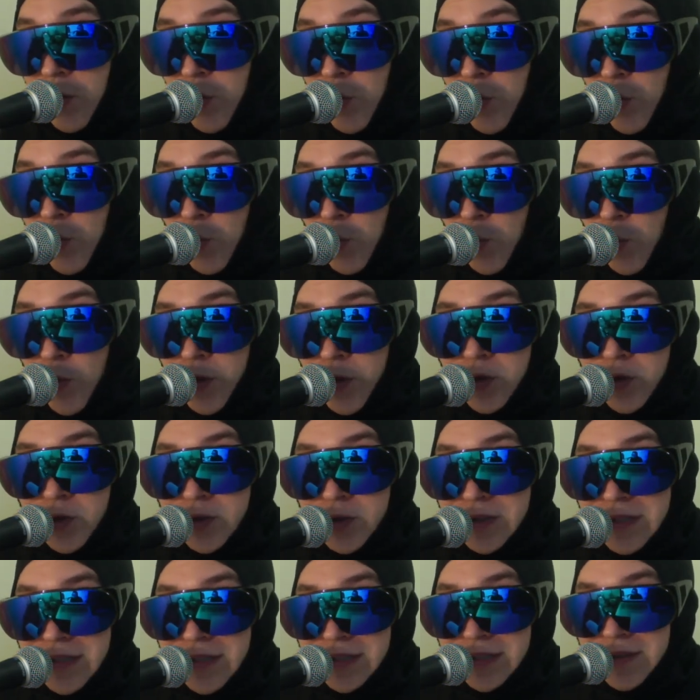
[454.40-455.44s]
Were you
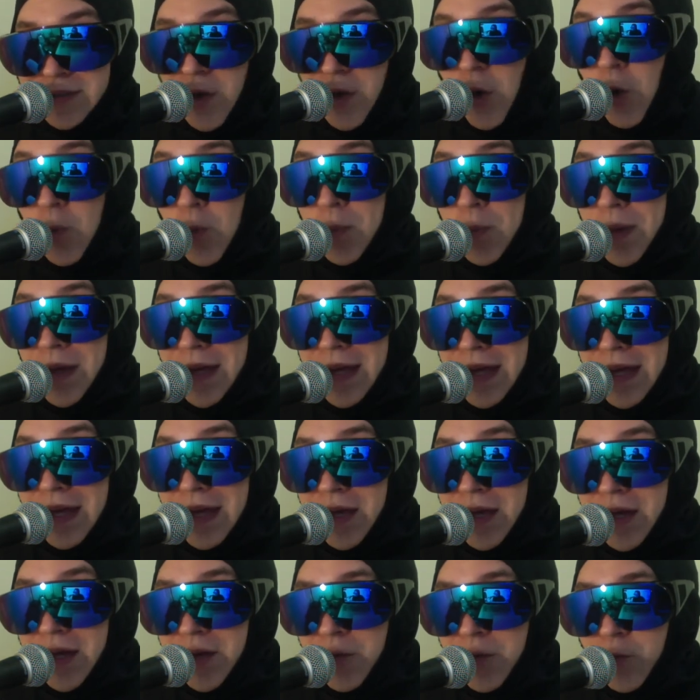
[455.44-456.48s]
just hoping
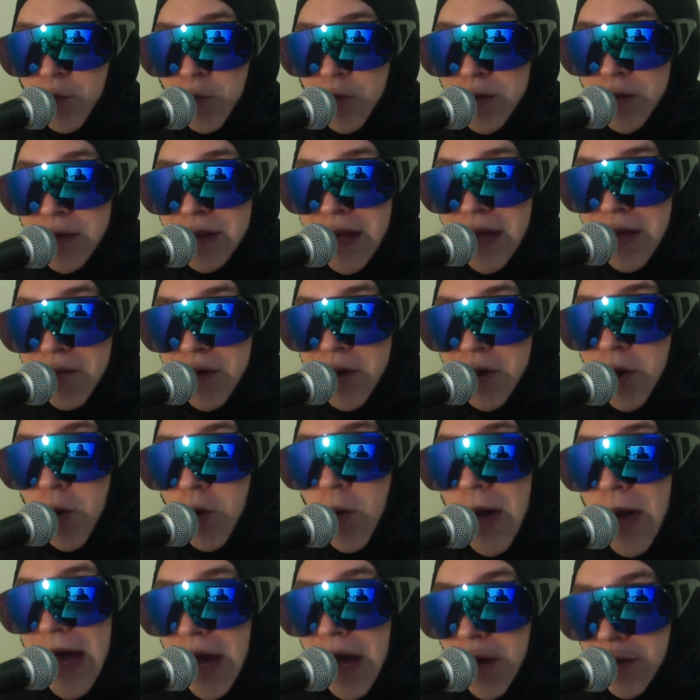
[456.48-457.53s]
it would never go
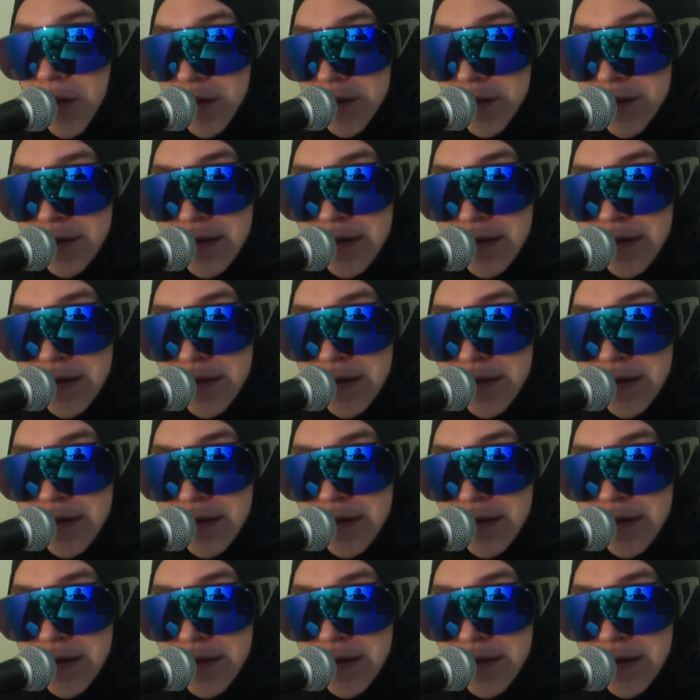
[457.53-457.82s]
out,